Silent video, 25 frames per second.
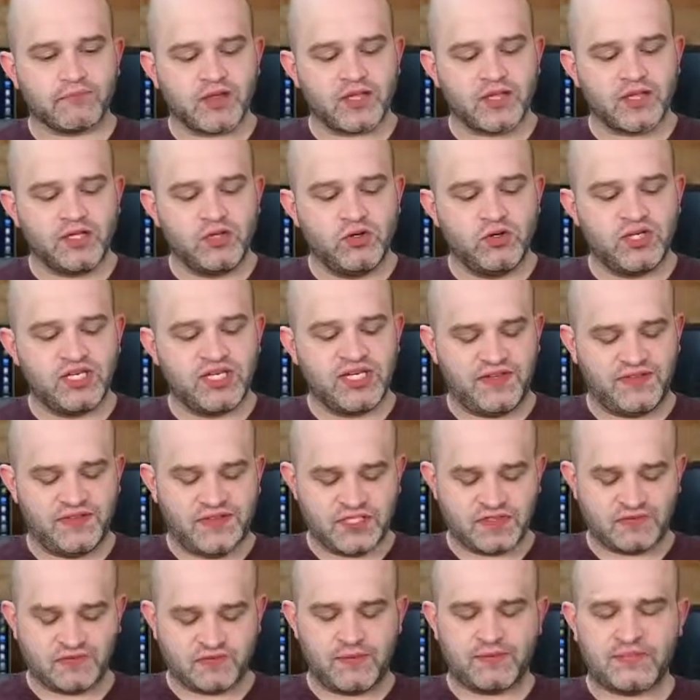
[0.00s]
You can get
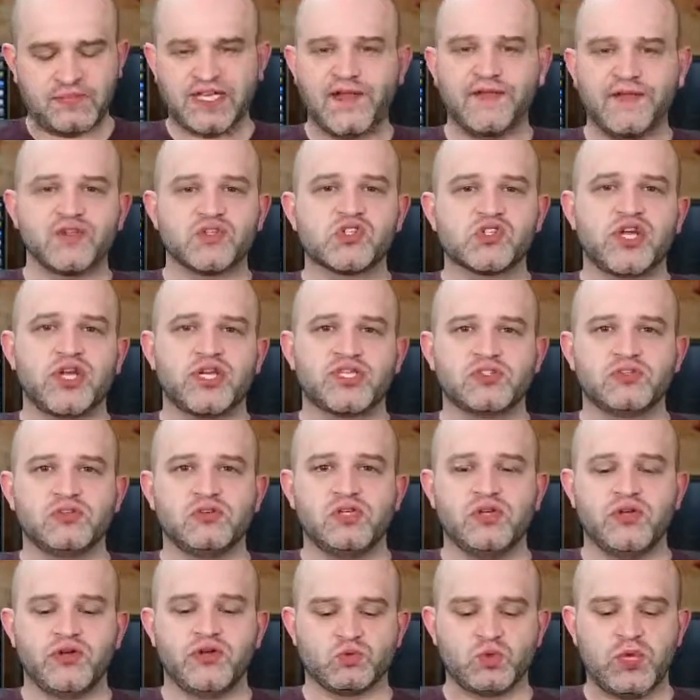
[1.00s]
this from Talon Strikes
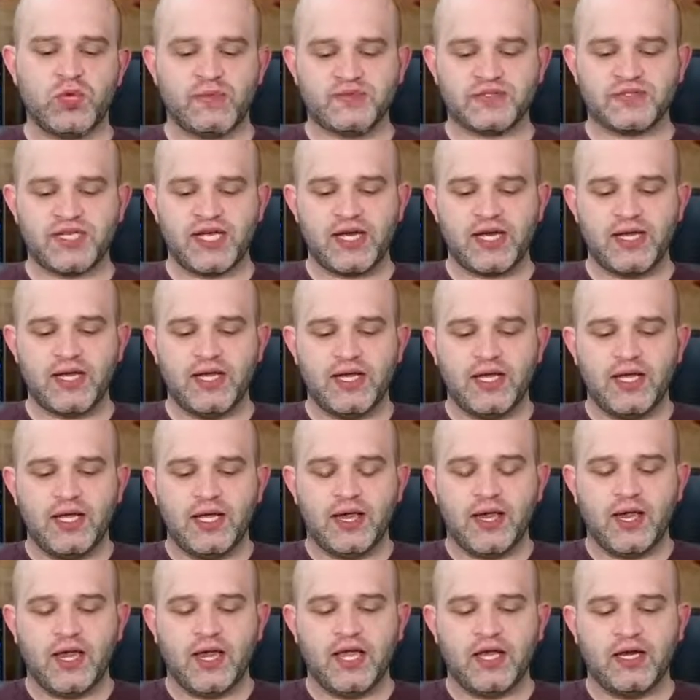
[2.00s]
Studios website,
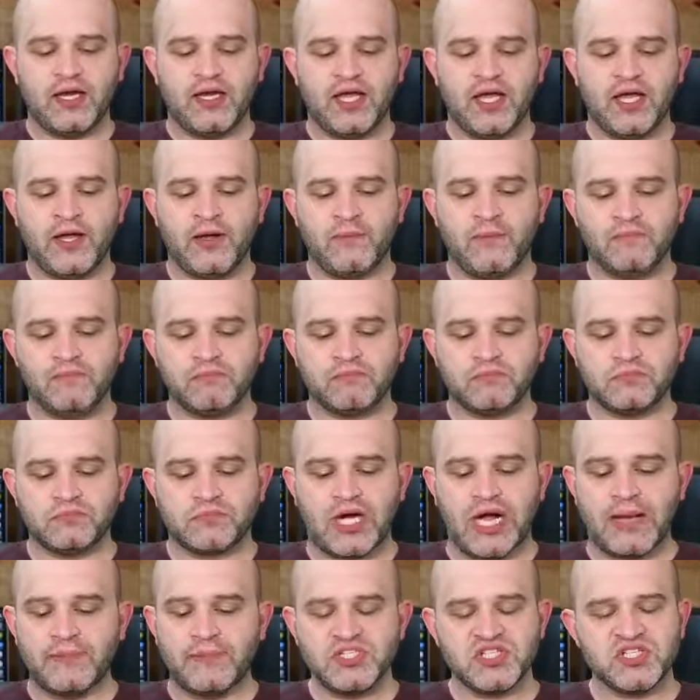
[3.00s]
and I'm
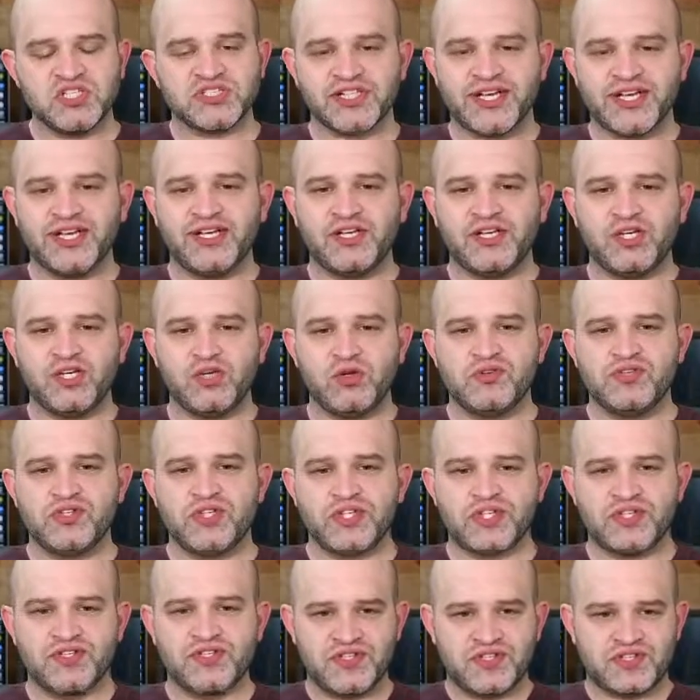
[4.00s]
just decided to use it
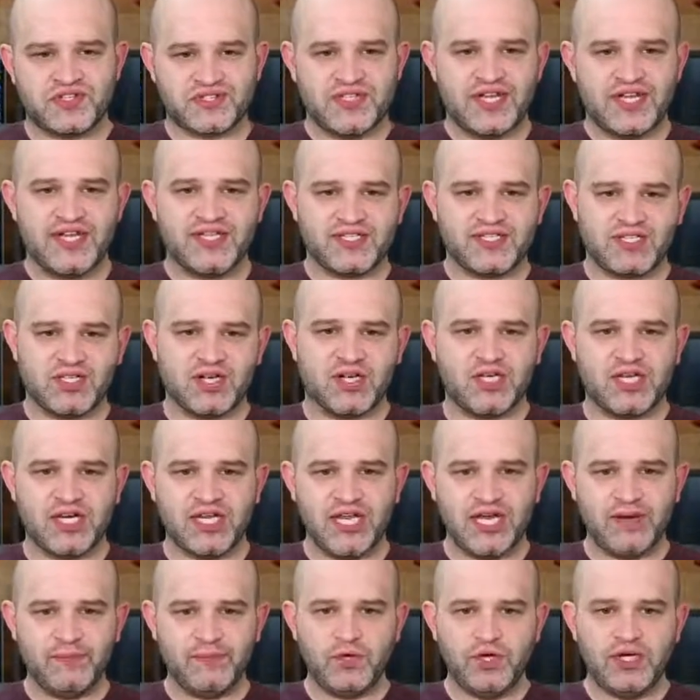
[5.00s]
because it's nice on
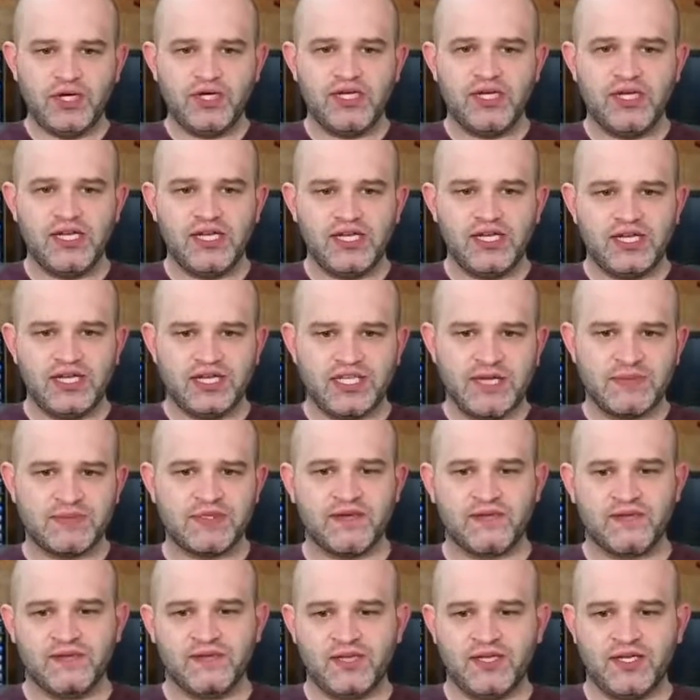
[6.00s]
camera. It keeps
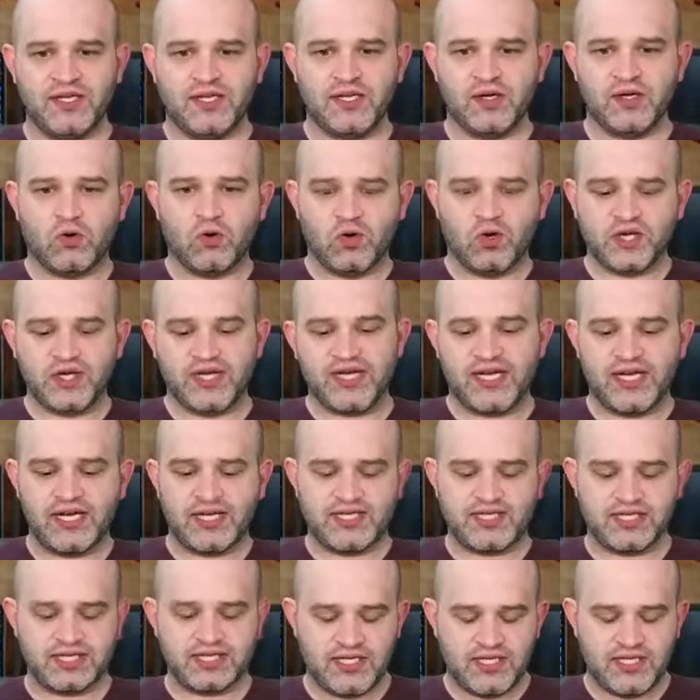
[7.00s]
everything
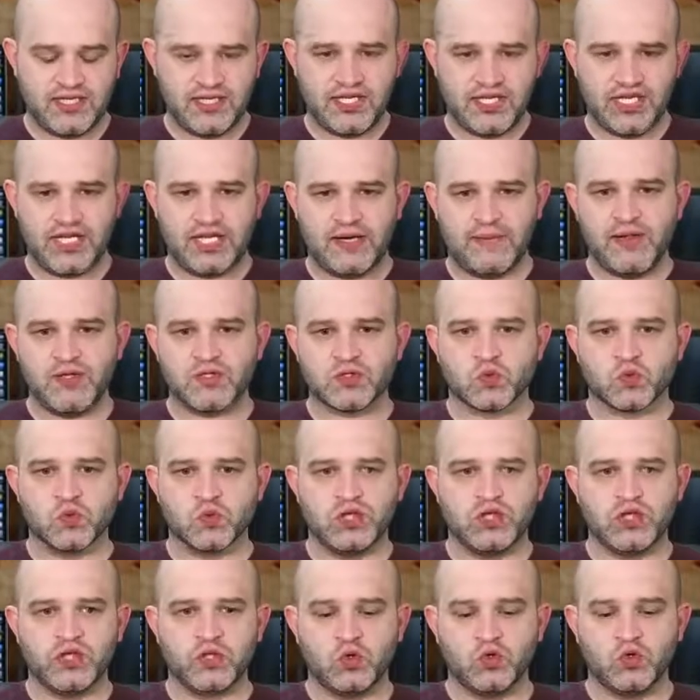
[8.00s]
organized. It's
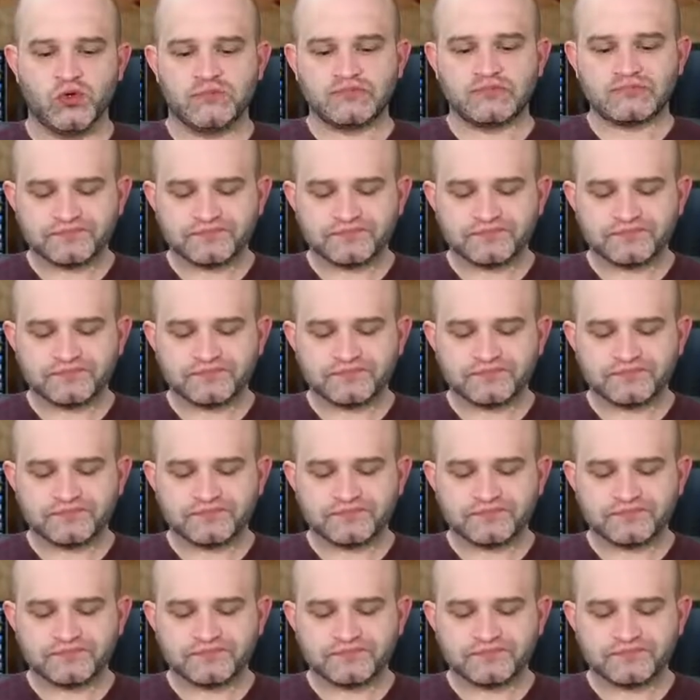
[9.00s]
really cool.